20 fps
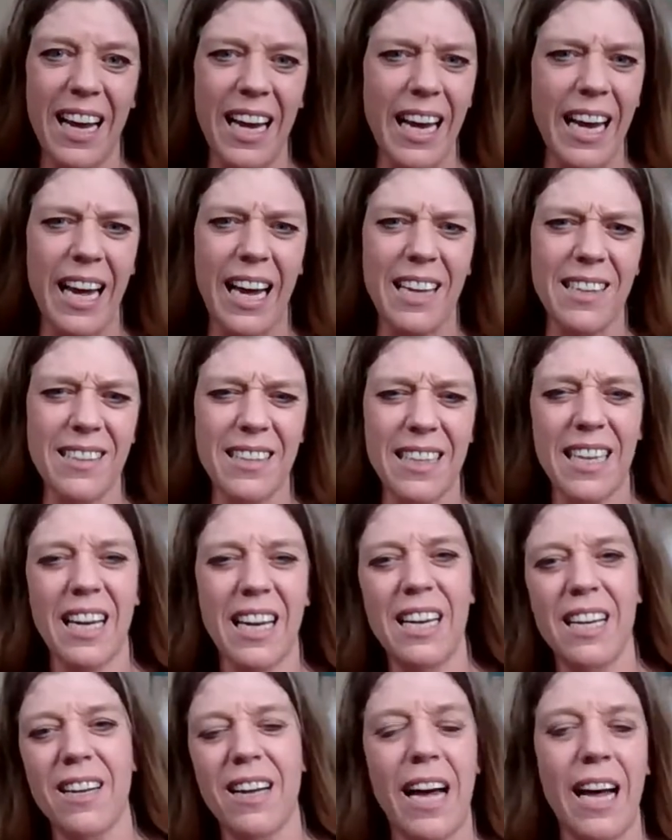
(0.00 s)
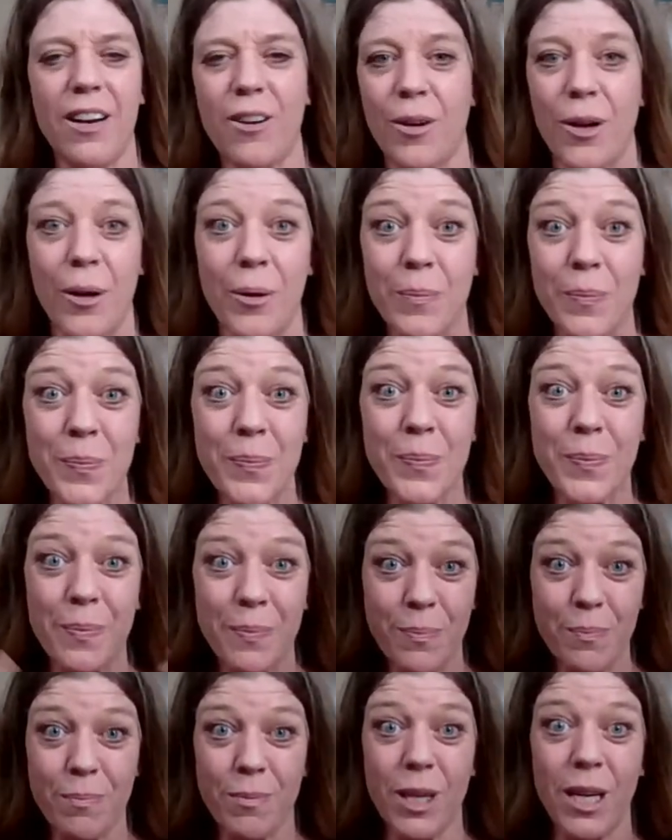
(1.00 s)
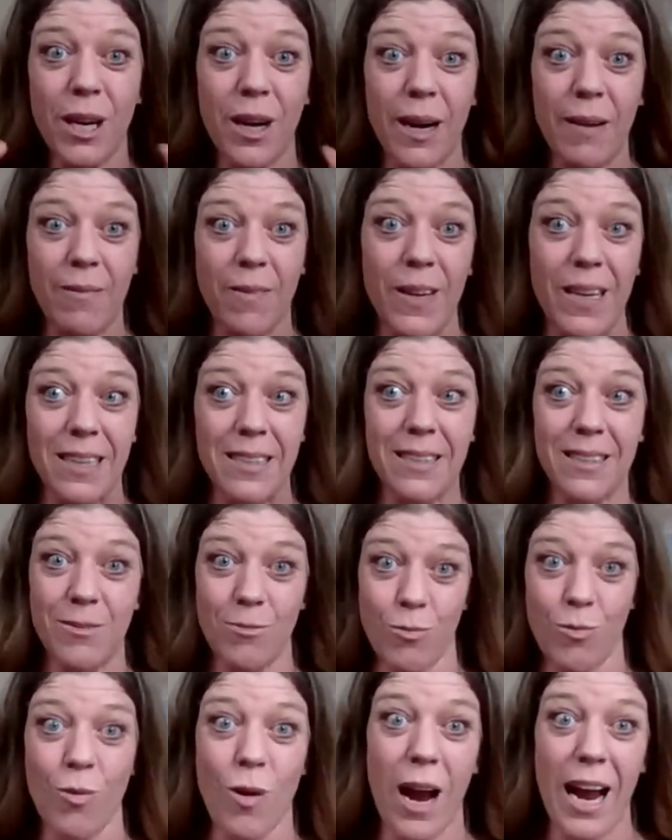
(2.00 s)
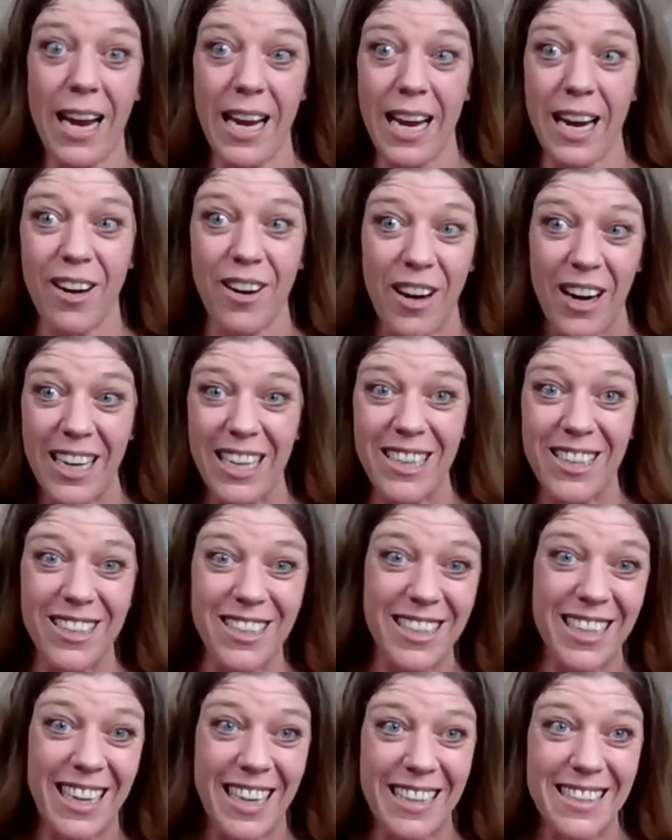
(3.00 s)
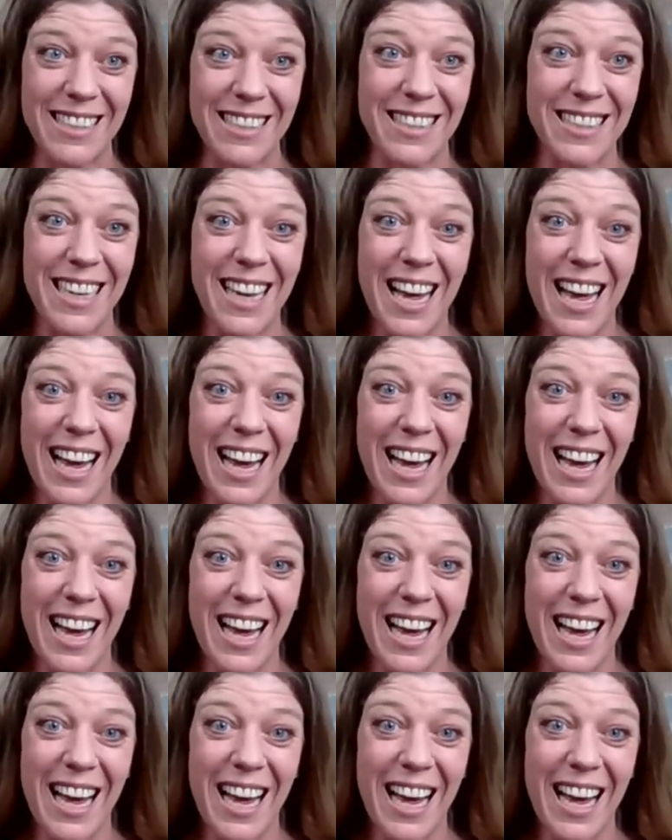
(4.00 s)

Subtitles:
A hands. They kind of, I don't know. Put your fist right here on your chest